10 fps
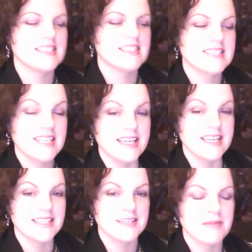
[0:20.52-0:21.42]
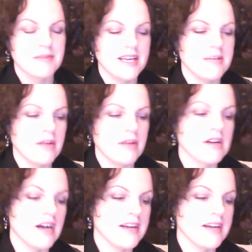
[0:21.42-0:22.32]
Sleet by
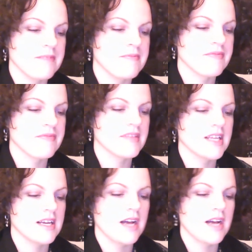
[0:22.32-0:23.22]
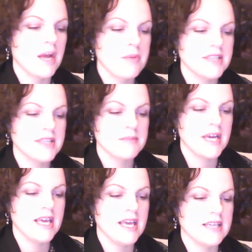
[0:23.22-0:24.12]
Hemlock Hyde. I press
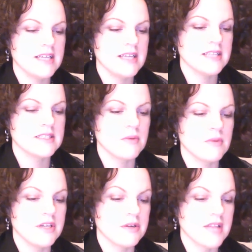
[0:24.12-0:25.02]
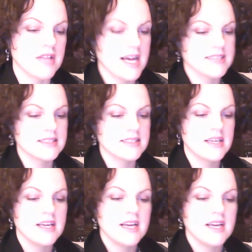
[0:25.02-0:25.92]
my hand against the window glass.
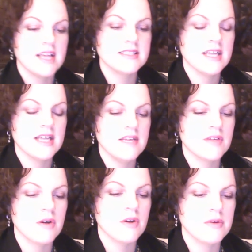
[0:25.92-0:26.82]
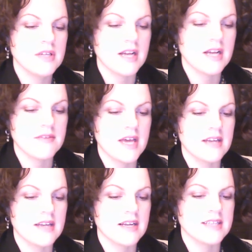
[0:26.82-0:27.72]
It's not even cold enough
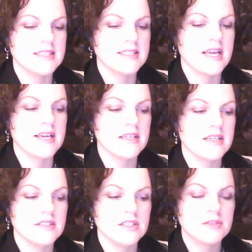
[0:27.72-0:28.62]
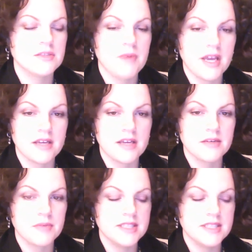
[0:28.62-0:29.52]
yet, I say. Just rain.
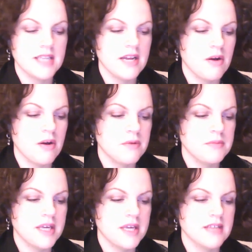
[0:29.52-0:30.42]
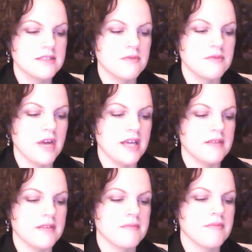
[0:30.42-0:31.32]
We stayed home because of
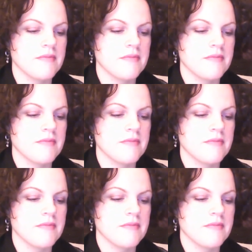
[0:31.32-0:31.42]
rain.